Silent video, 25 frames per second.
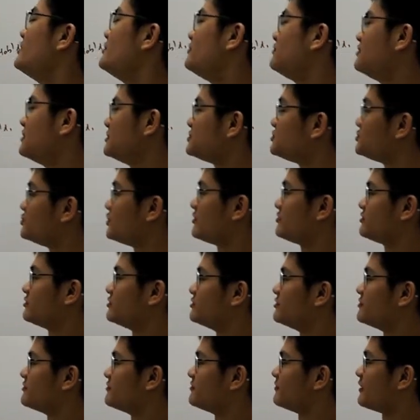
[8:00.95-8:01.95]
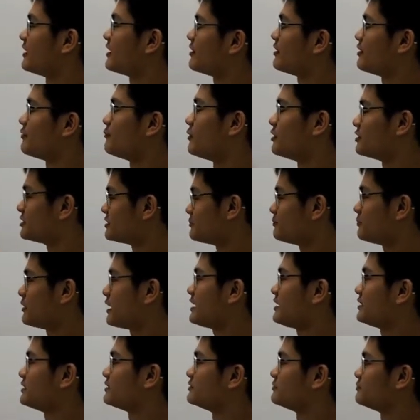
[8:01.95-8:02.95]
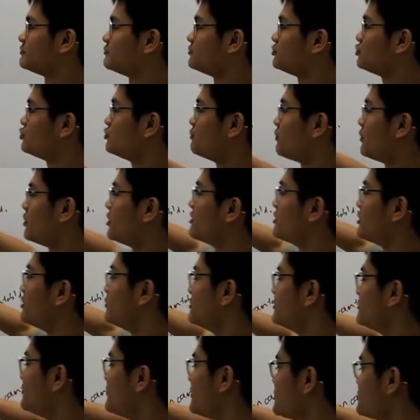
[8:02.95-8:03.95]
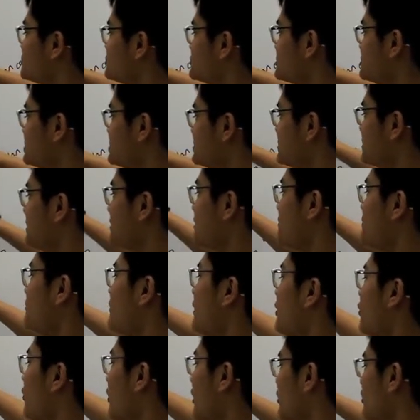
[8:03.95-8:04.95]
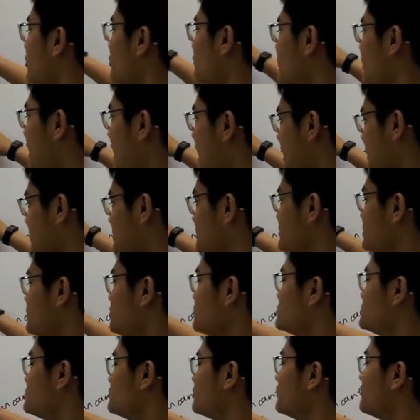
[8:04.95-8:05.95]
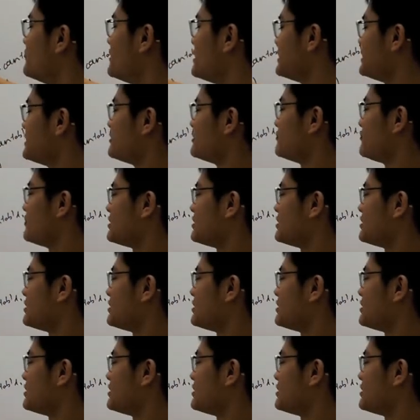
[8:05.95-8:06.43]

First, you have to multiply the two polynomial functions by 1 over x, which will make it